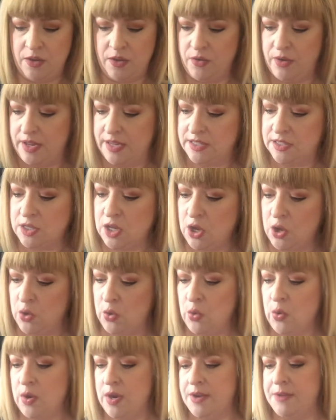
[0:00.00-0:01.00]
Okay,
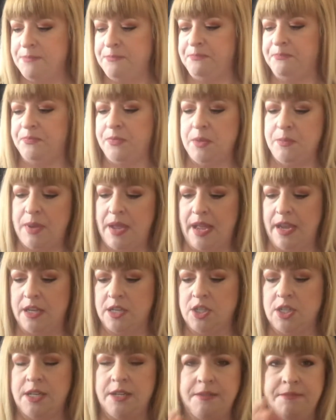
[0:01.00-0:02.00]
so the
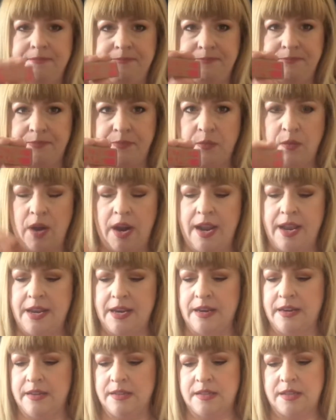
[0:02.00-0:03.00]
packaging, right,
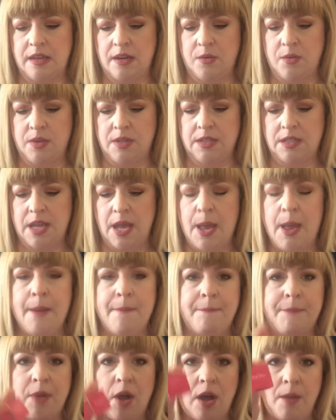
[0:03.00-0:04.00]
and it said it was
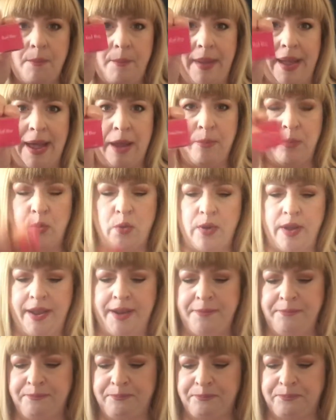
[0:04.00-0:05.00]
called Bad Boy.